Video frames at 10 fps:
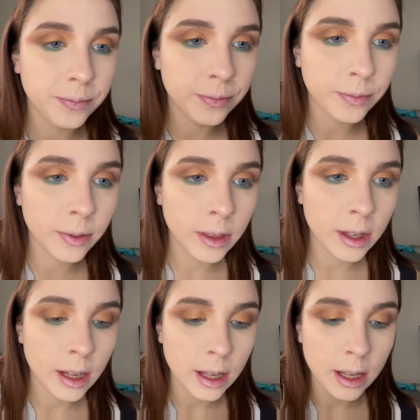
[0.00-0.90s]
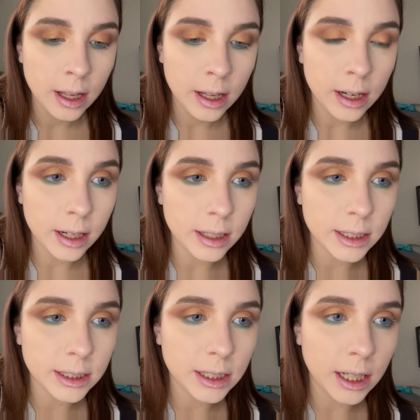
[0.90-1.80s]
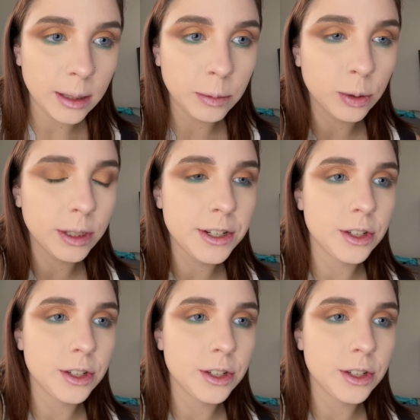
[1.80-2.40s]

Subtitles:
And I'm going to